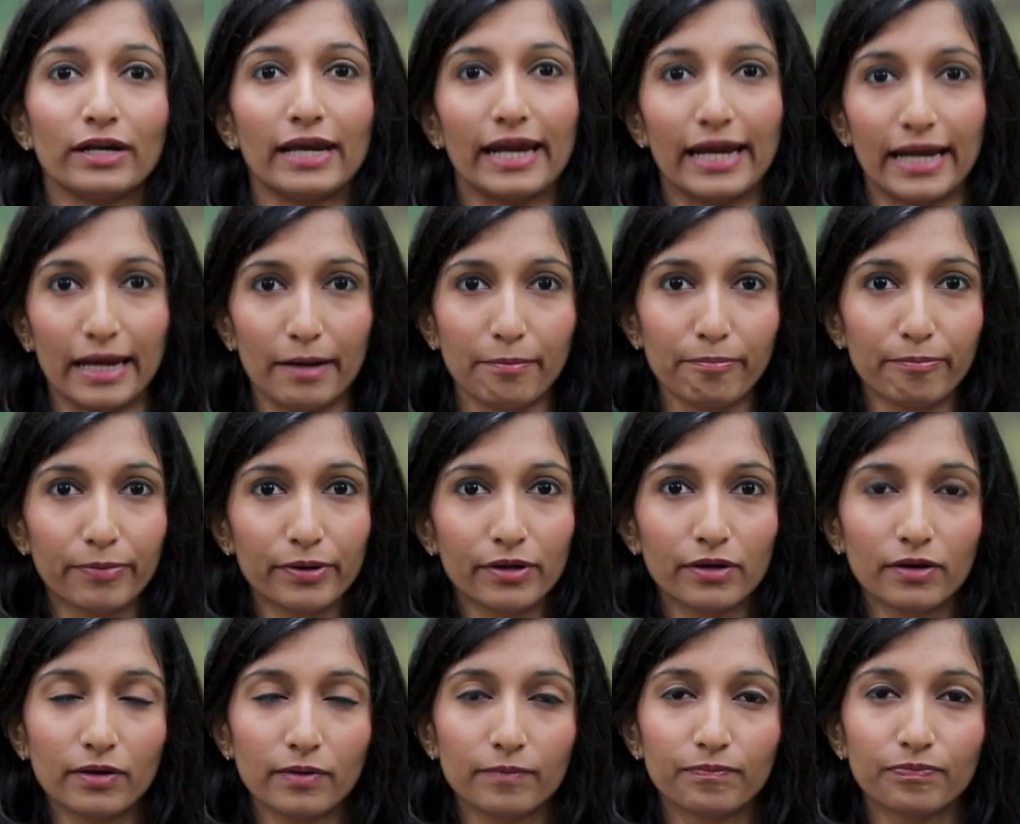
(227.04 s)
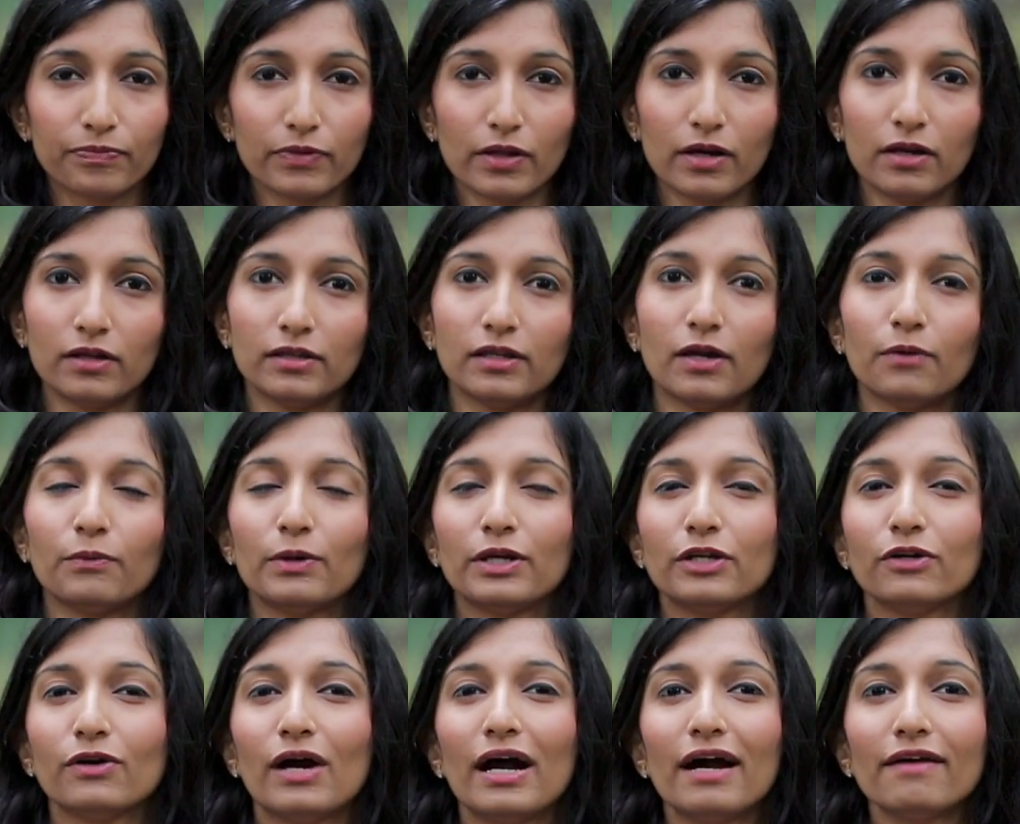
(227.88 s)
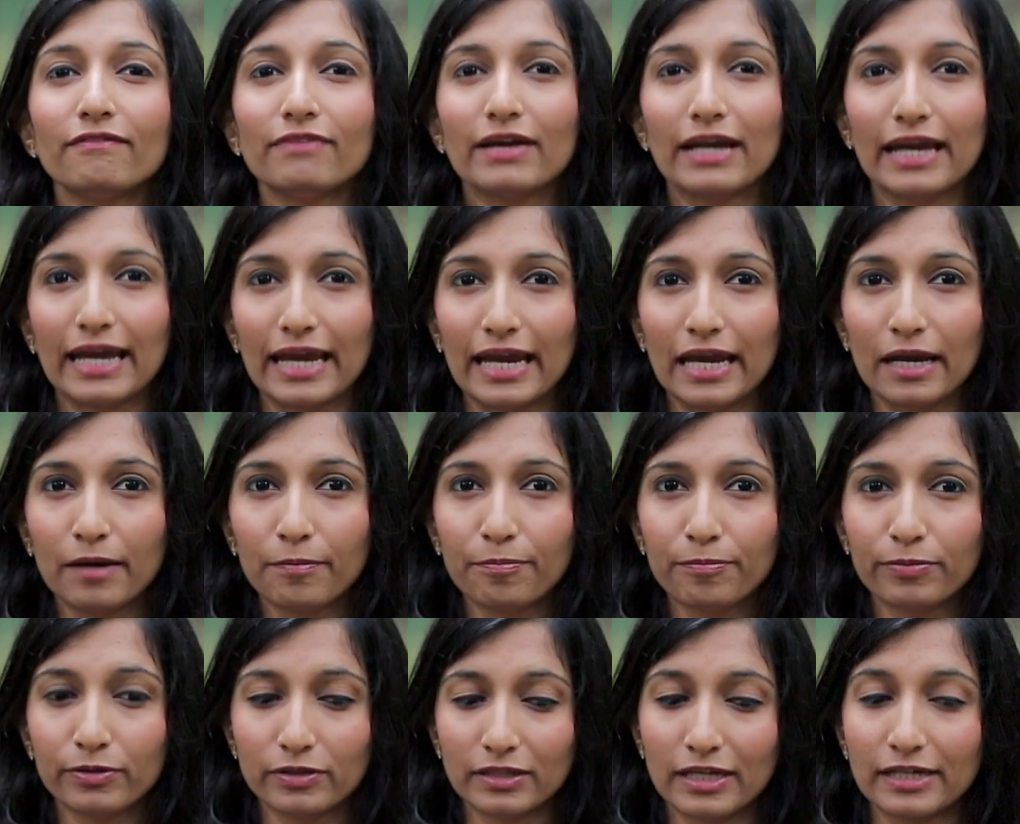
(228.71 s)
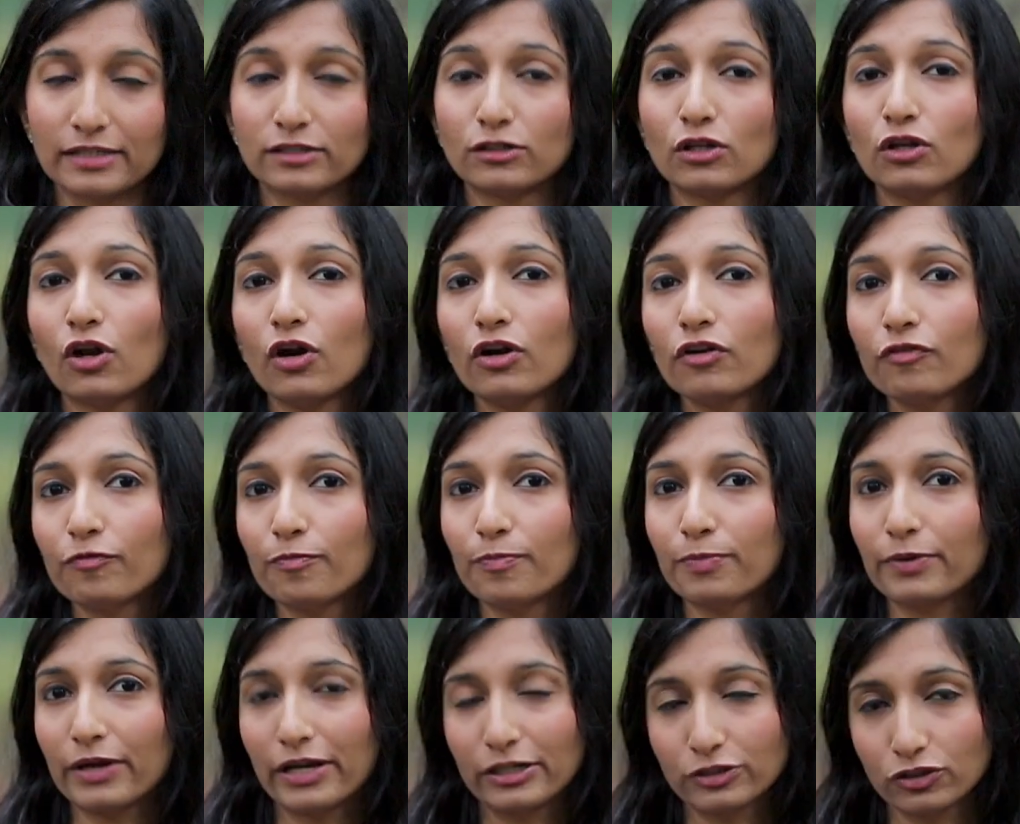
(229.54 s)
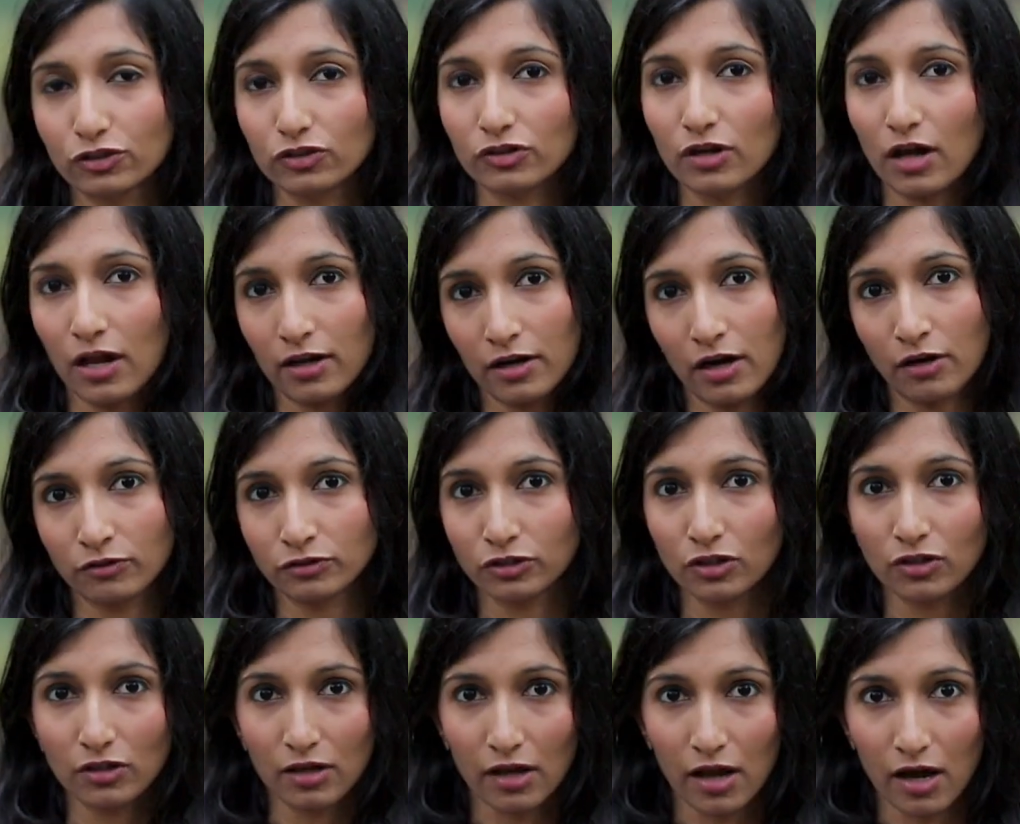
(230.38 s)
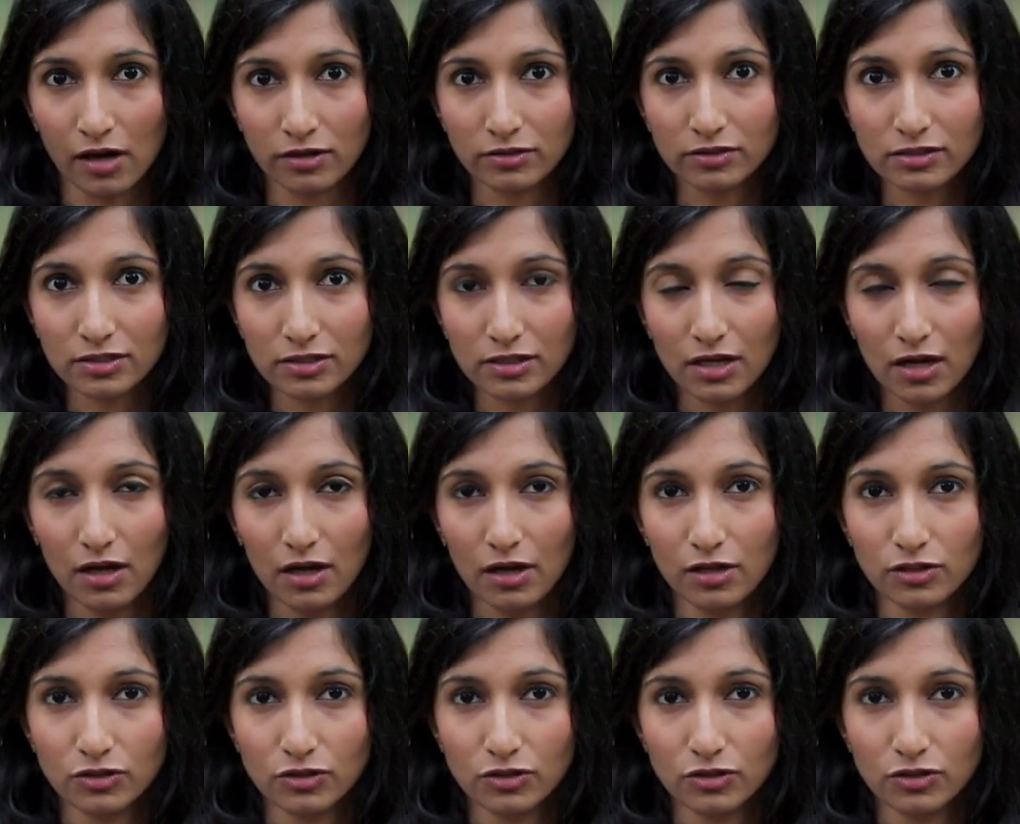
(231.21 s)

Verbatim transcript: or HAPE. Now when you have HAPE, there's a lot of pressure around your lungs.